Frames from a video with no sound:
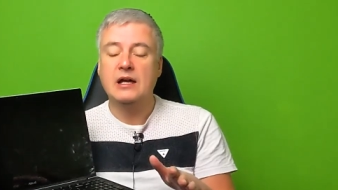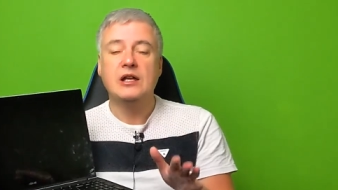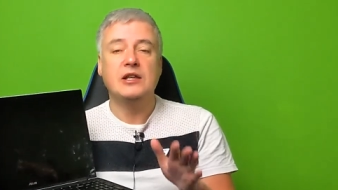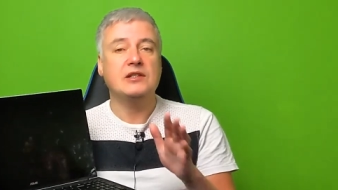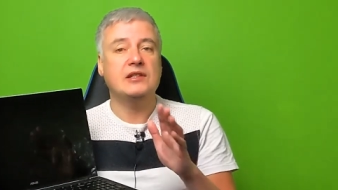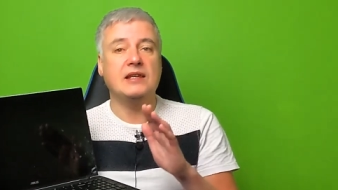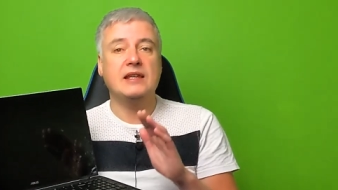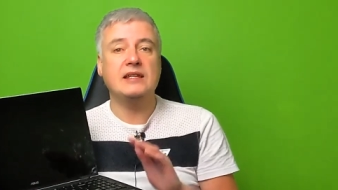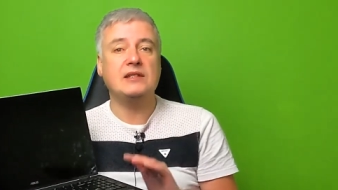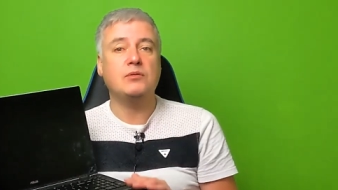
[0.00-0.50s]

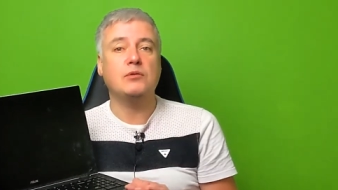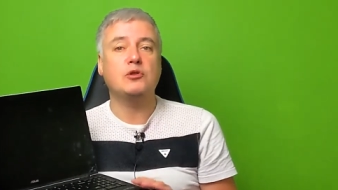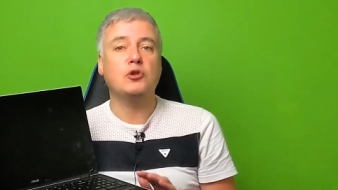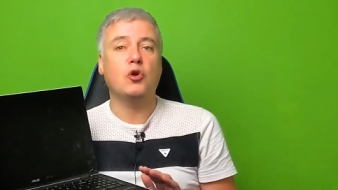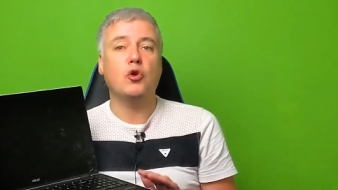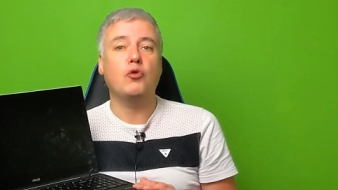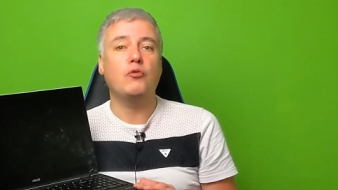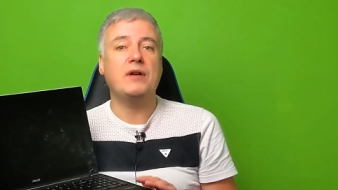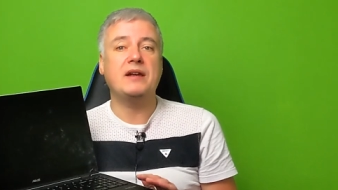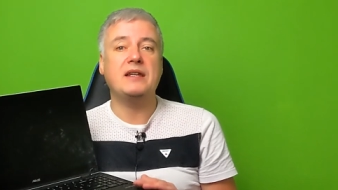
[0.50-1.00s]
So this was
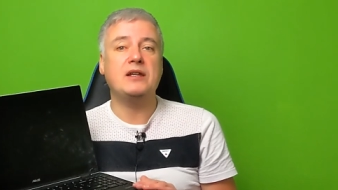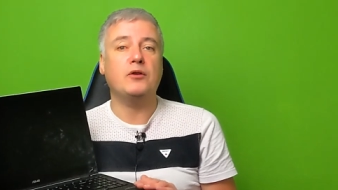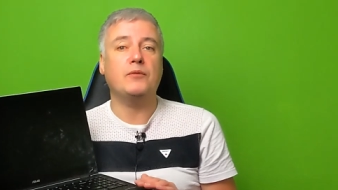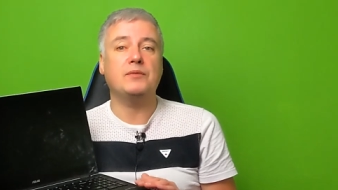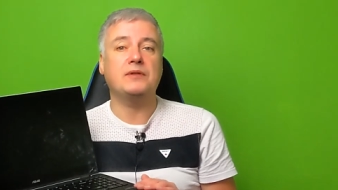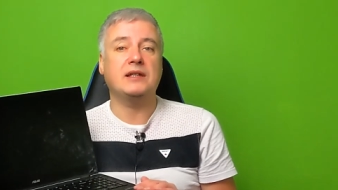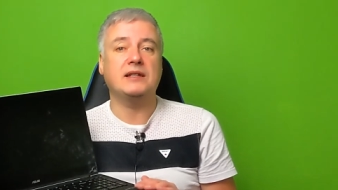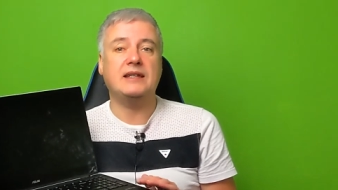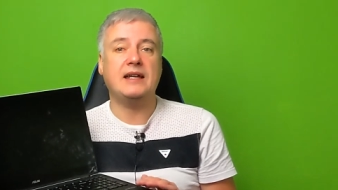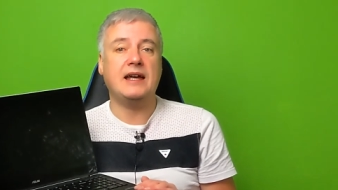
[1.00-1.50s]
already up
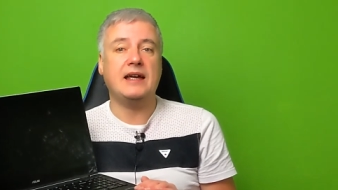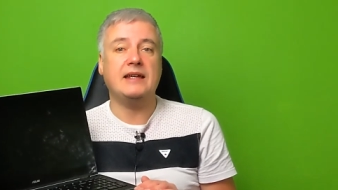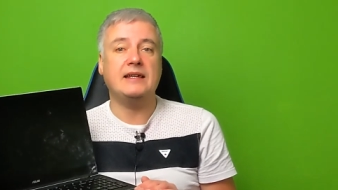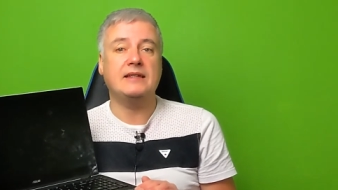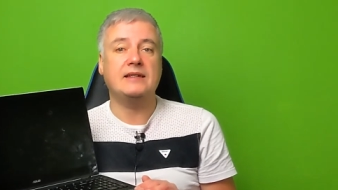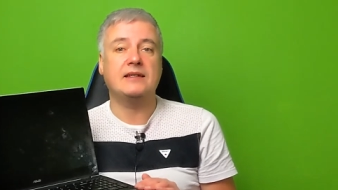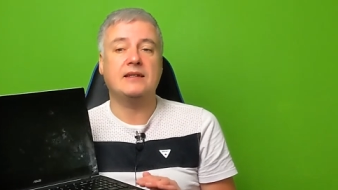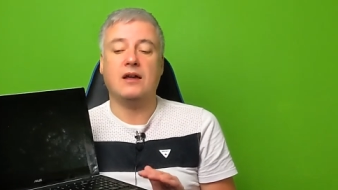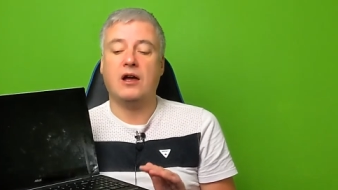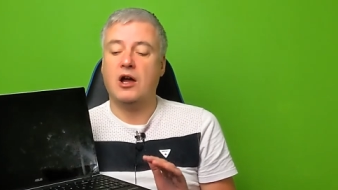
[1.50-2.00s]
to
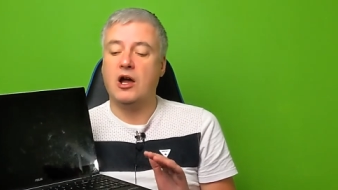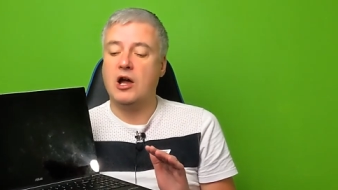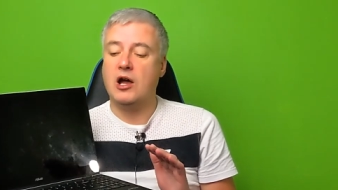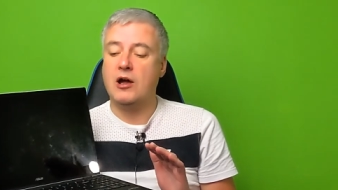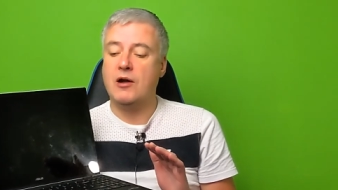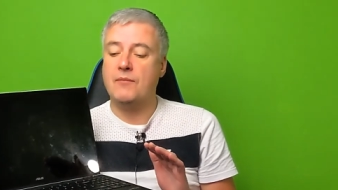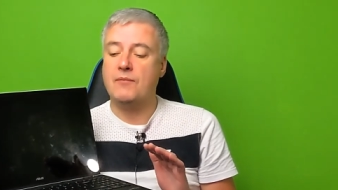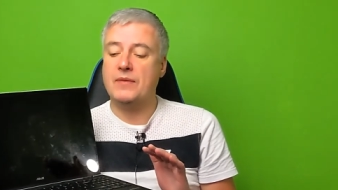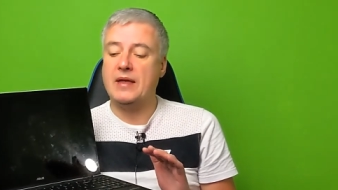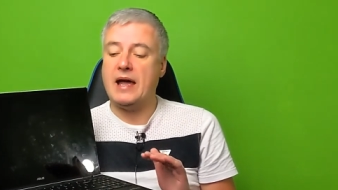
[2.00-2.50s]
date,
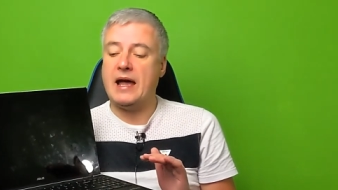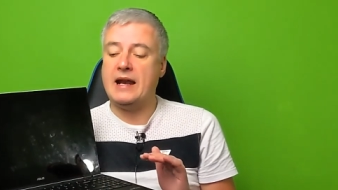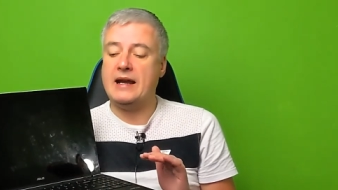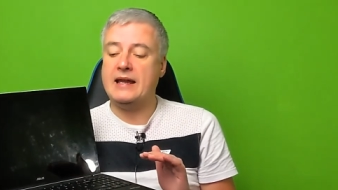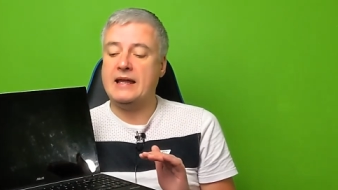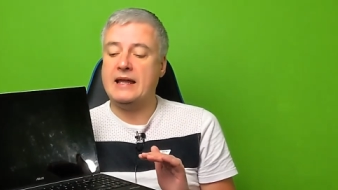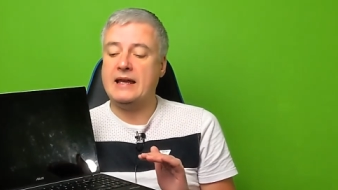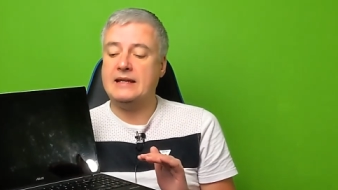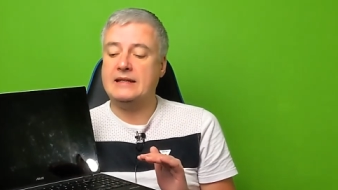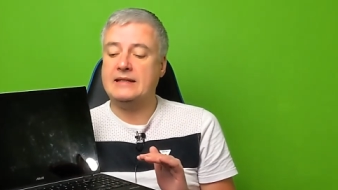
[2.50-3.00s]
um, and
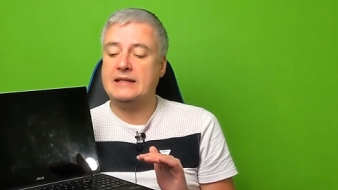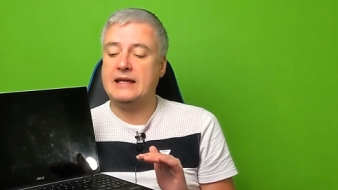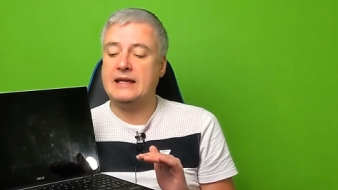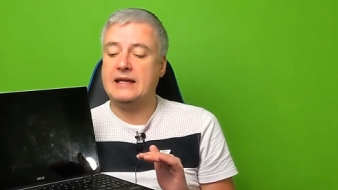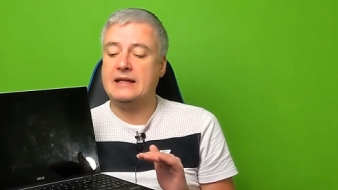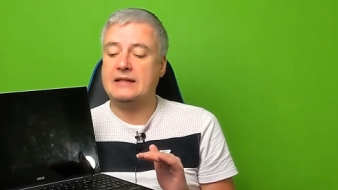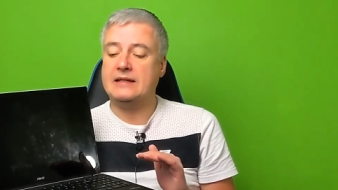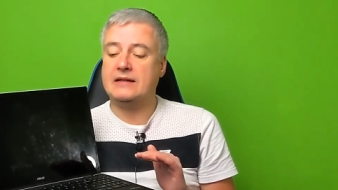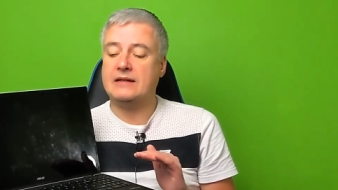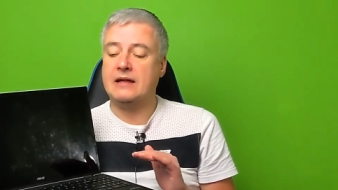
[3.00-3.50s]
it
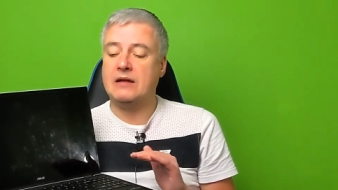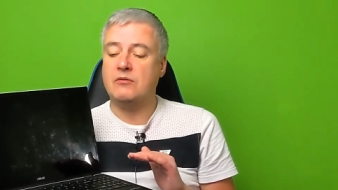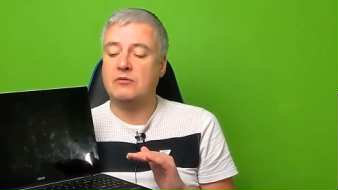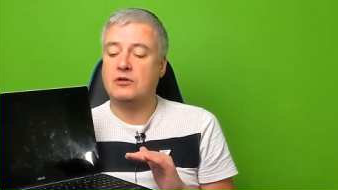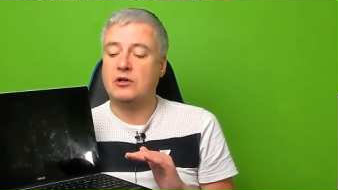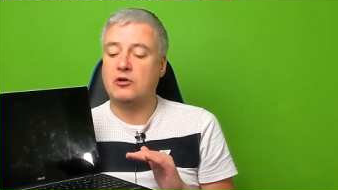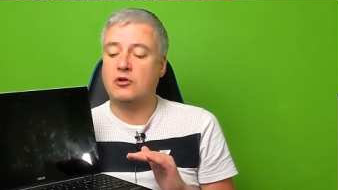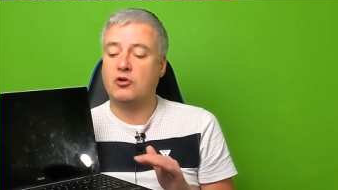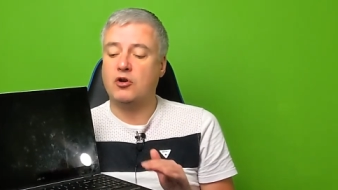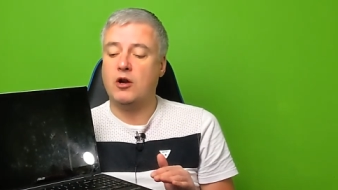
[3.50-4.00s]
did, it was
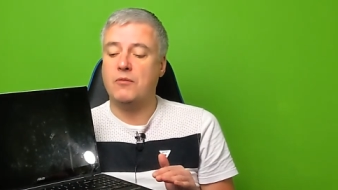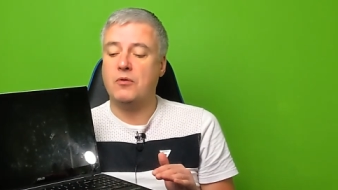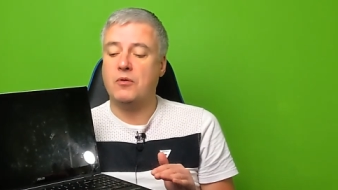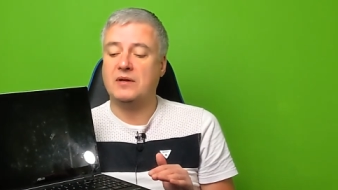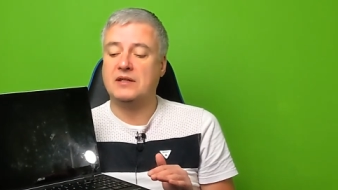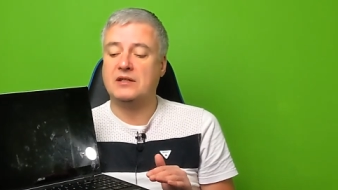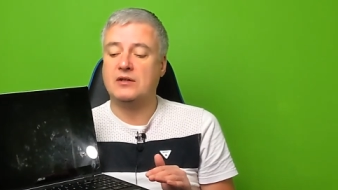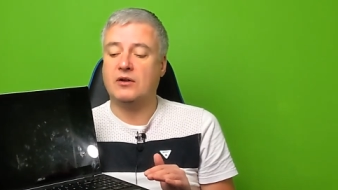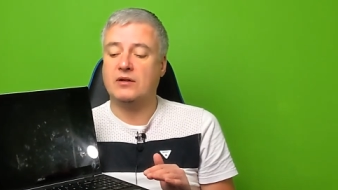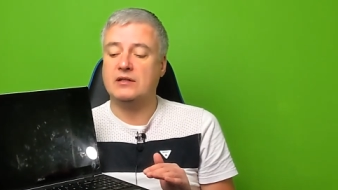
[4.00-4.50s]
on Chrome O
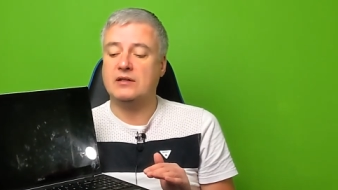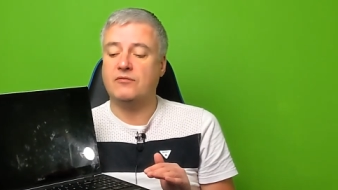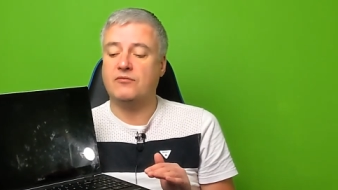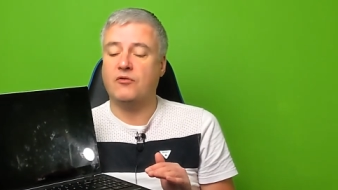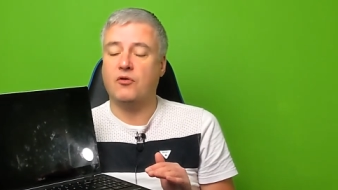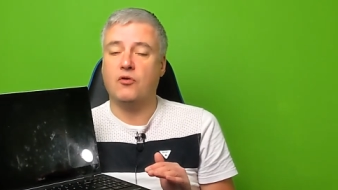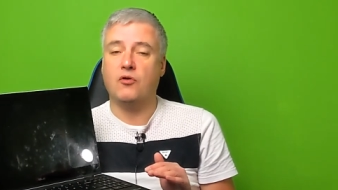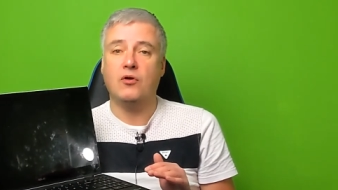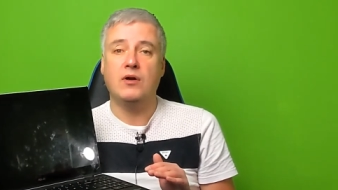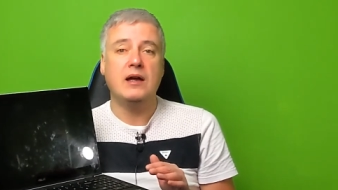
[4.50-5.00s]
S
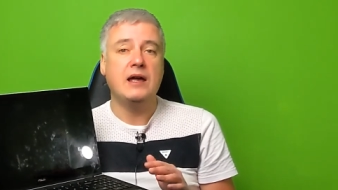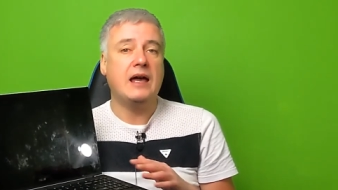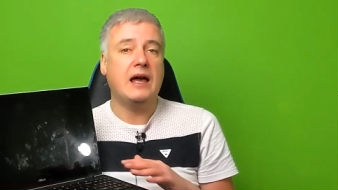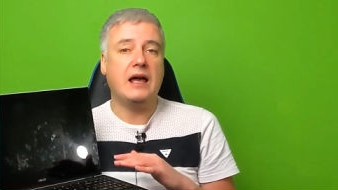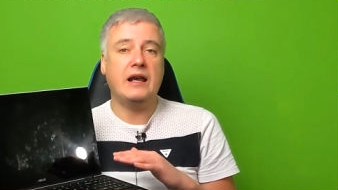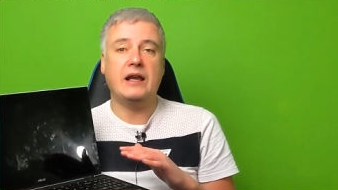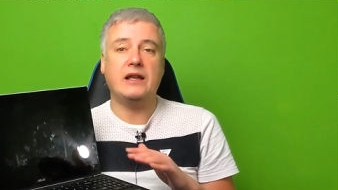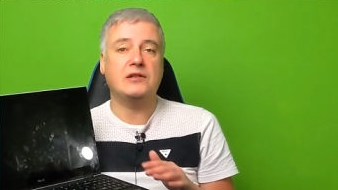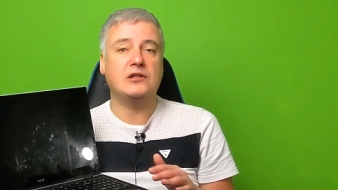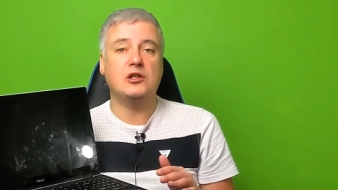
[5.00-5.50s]
ninety-four,
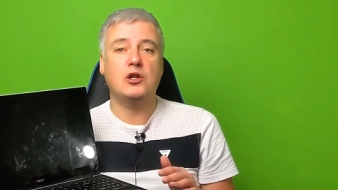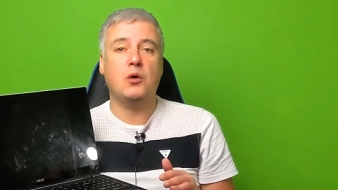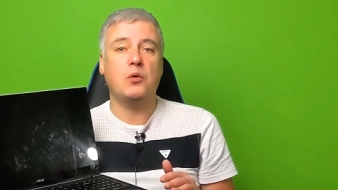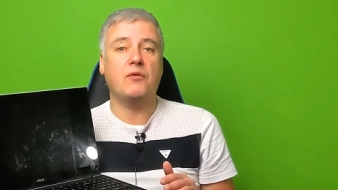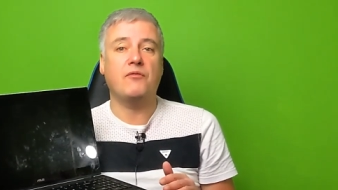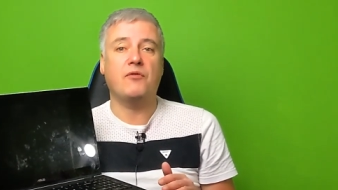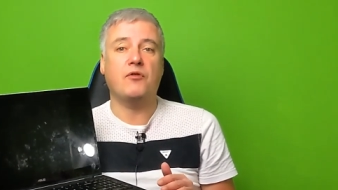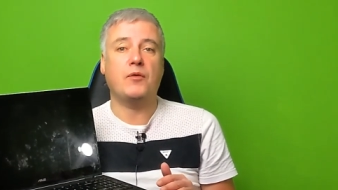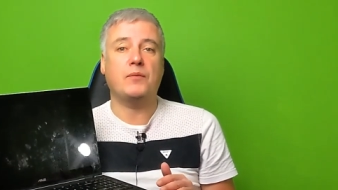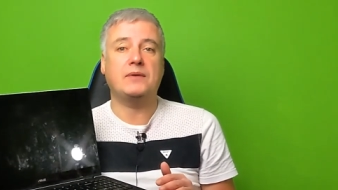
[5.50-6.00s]
and there's no
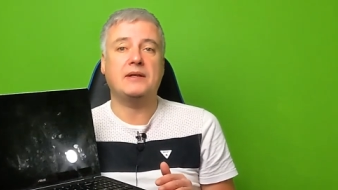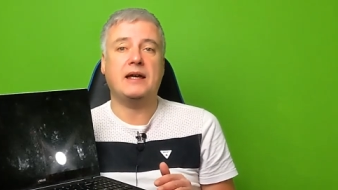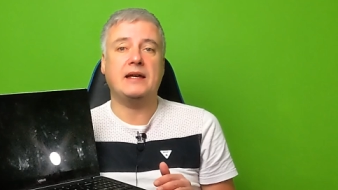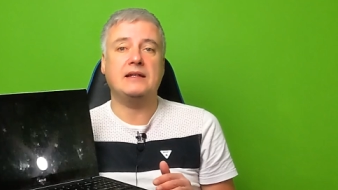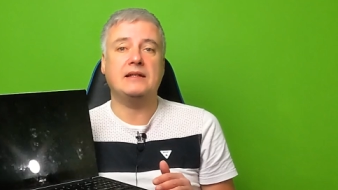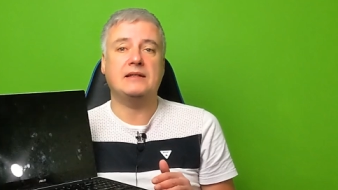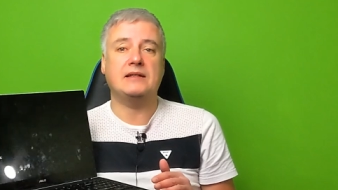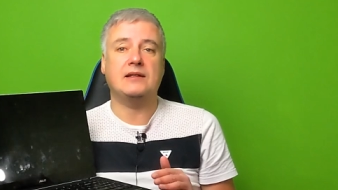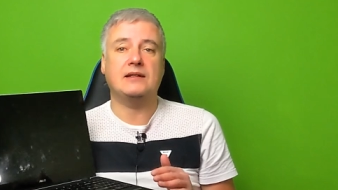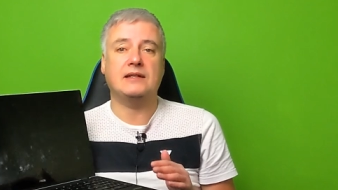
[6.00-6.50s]
other
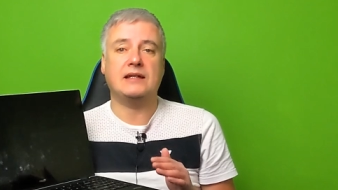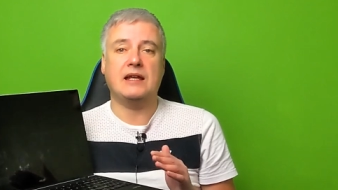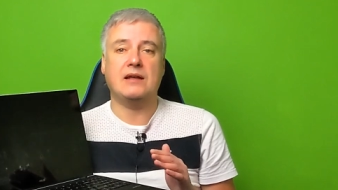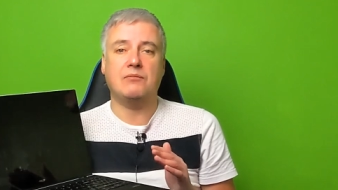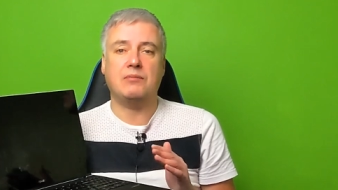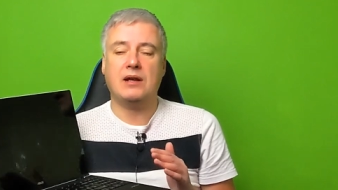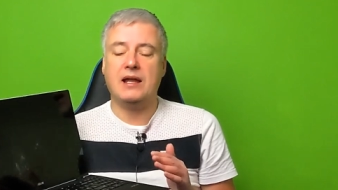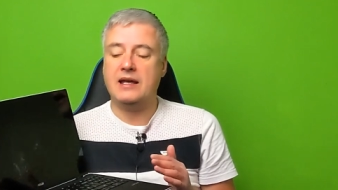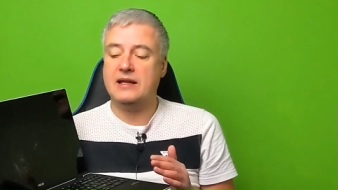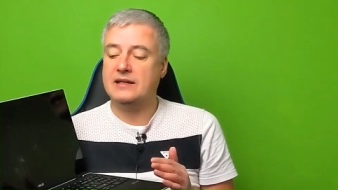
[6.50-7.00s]
updates to
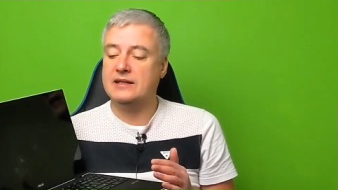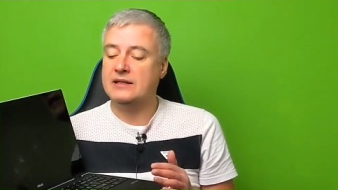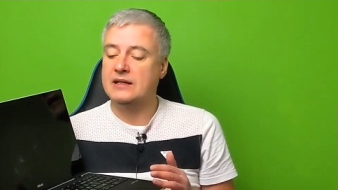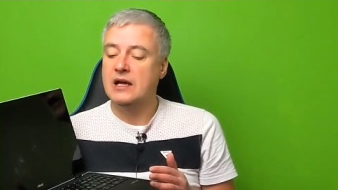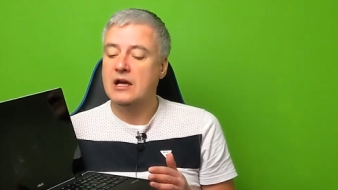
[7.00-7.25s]
take place.